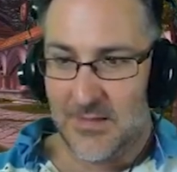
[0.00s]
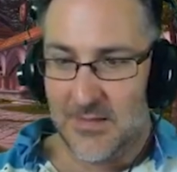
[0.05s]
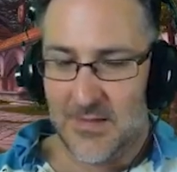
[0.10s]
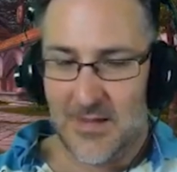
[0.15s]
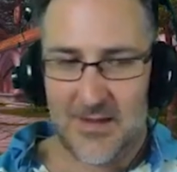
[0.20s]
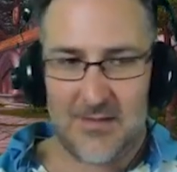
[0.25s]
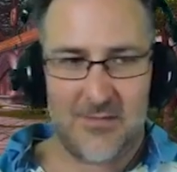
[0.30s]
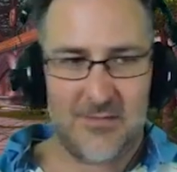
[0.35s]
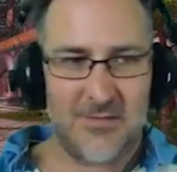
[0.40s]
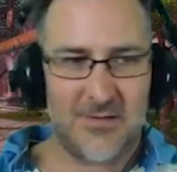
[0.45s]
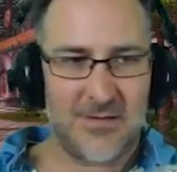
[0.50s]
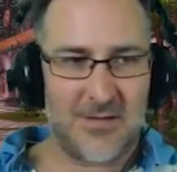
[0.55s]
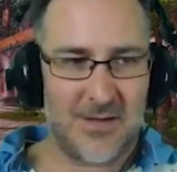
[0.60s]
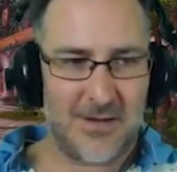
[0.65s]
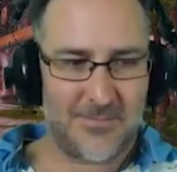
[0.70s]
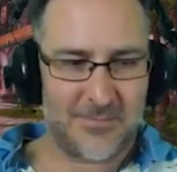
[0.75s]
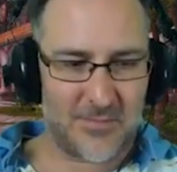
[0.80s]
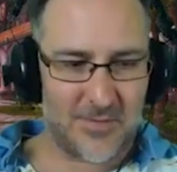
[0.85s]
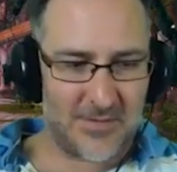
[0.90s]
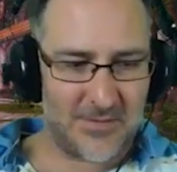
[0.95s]
Yeah, I know you can
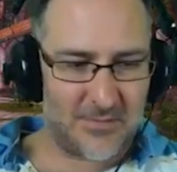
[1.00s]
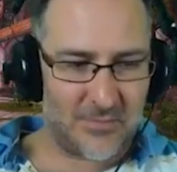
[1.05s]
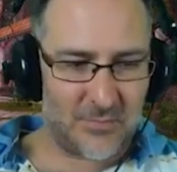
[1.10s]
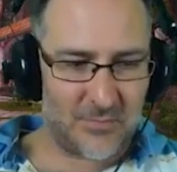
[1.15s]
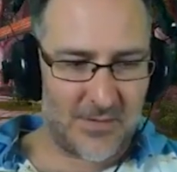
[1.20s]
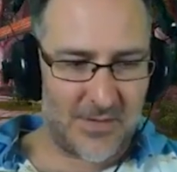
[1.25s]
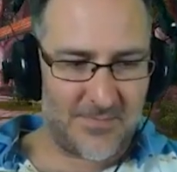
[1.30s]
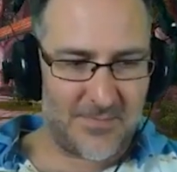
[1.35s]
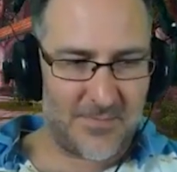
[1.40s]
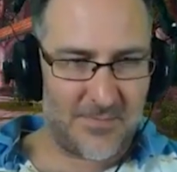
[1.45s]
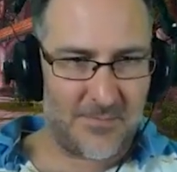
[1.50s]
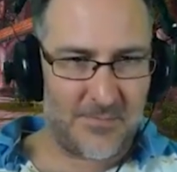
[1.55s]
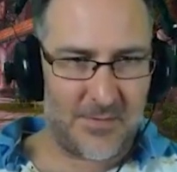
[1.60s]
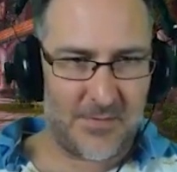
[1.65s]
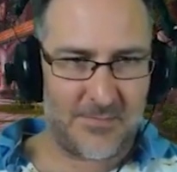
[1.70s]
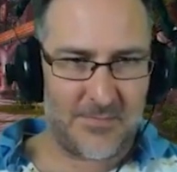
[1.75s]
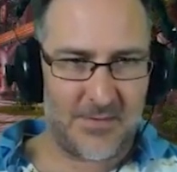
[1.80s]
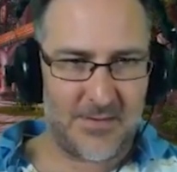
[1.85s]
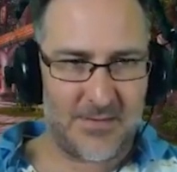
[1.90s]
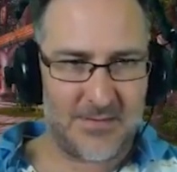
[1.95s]
upgrade your weapon, but
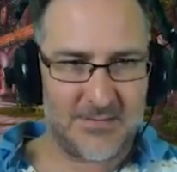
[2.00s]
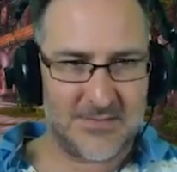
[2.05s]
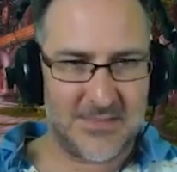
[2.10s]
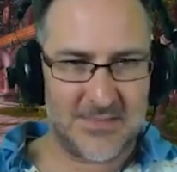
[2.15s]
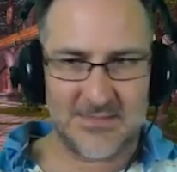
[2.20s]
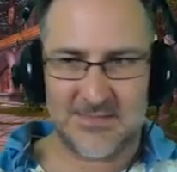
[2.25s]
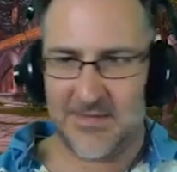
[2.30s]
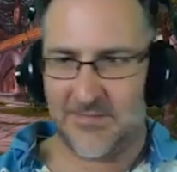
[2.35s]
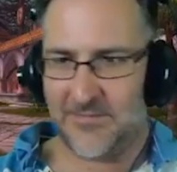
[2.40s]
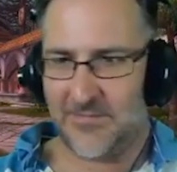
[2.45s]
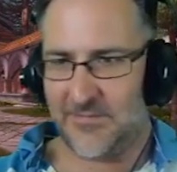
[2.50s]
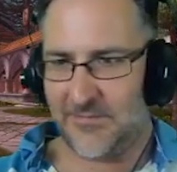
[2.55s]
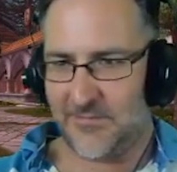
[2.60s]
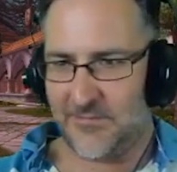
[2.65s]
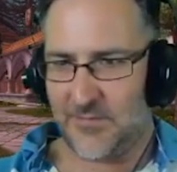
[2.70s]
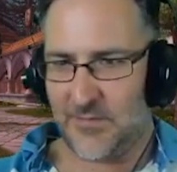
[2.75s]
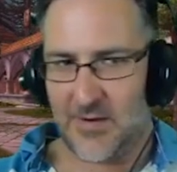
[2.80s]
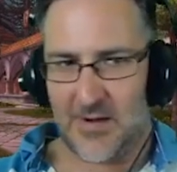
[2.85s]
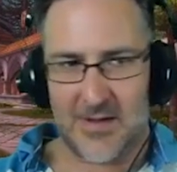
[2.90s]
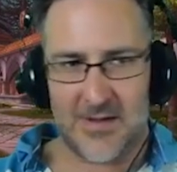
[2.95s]
I mean, it's nice having a
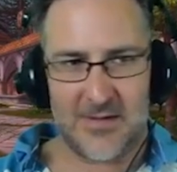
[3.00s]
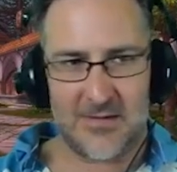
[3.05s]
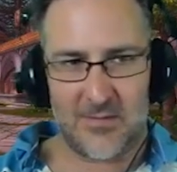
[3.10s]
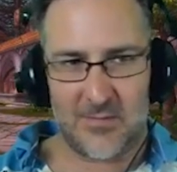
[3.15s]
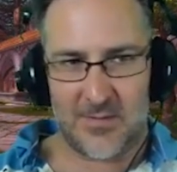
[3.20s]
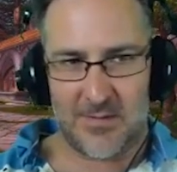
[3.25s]
variety of